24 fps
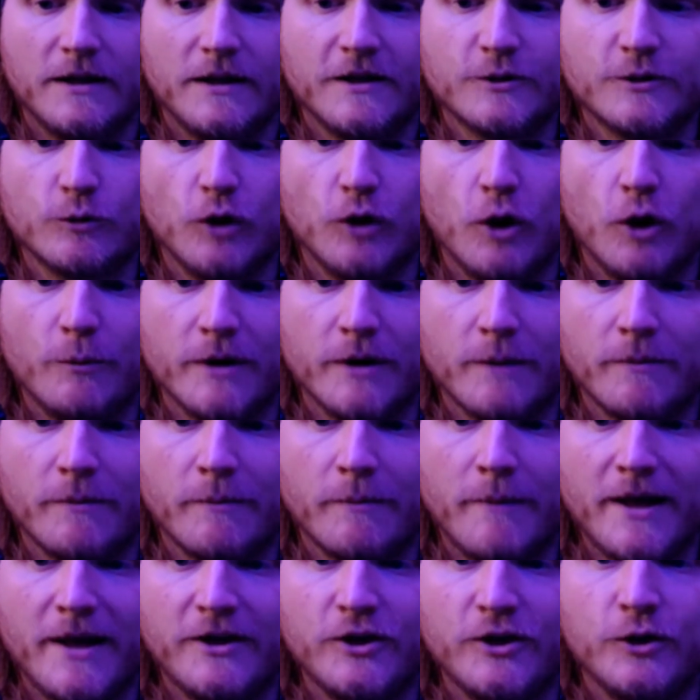This will open up a
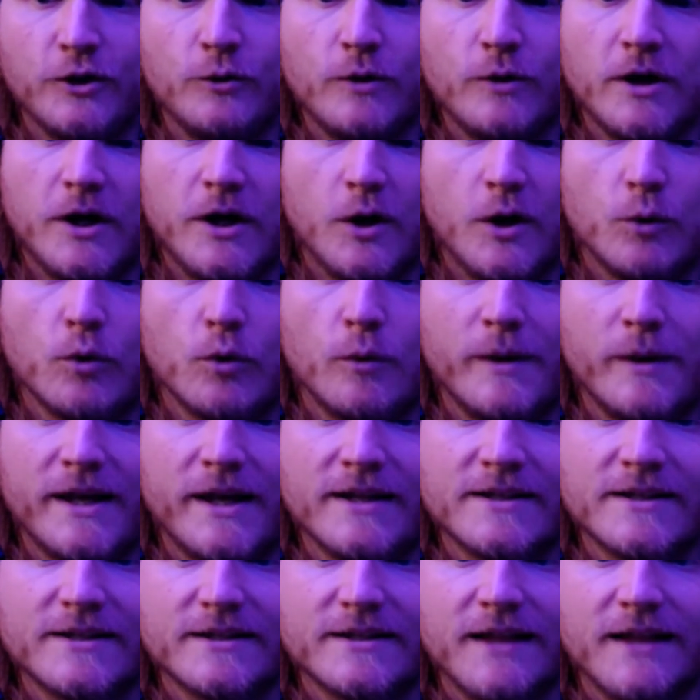menu where we
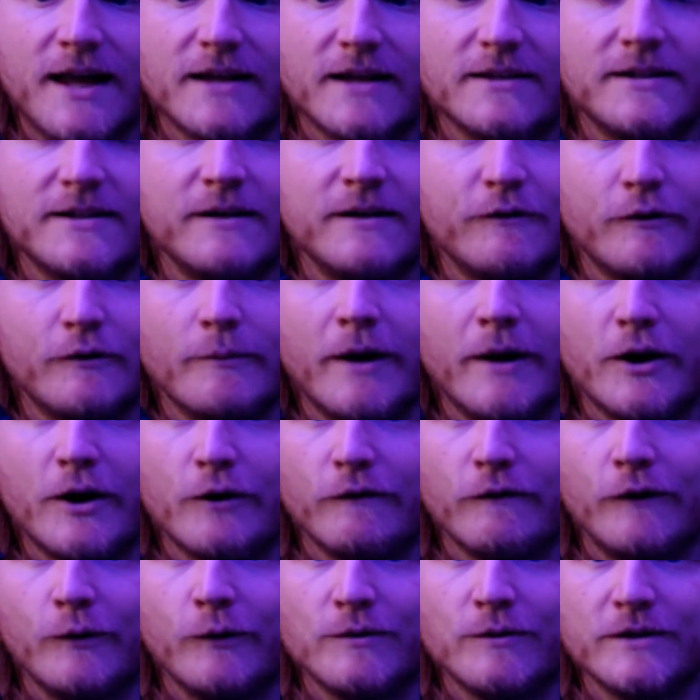can select different
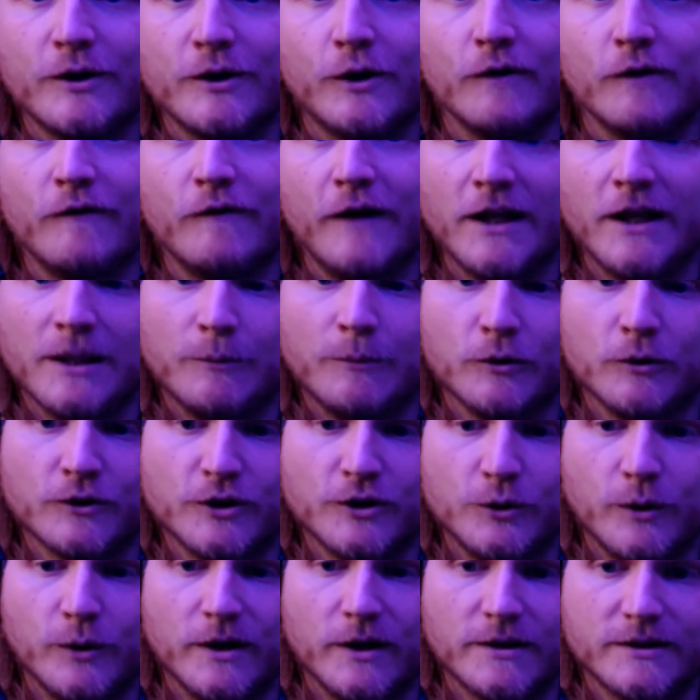microphones that are available
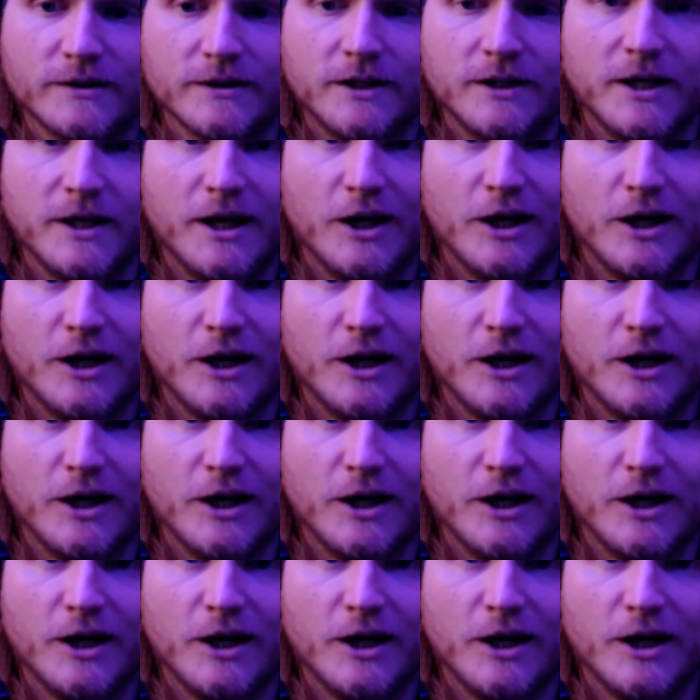to us.